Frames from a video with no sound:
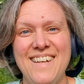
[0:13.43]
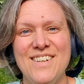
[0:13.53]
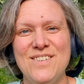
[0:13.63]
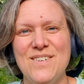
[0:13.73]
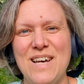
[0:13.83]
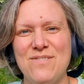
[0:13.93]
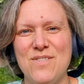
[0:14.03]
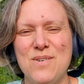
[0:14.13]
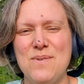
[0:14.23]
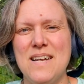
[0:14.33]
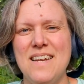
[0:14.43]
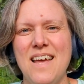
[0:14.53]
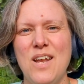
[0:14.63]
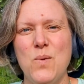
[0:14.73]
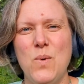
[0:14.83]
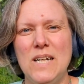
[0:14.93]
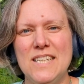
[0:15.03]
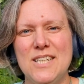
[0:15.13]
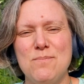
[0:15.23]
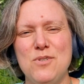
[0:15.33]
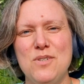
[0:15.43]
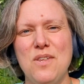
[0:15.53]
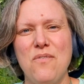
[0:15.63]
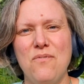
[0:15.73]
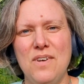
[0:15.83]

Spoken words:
Hello everyone and welcome to the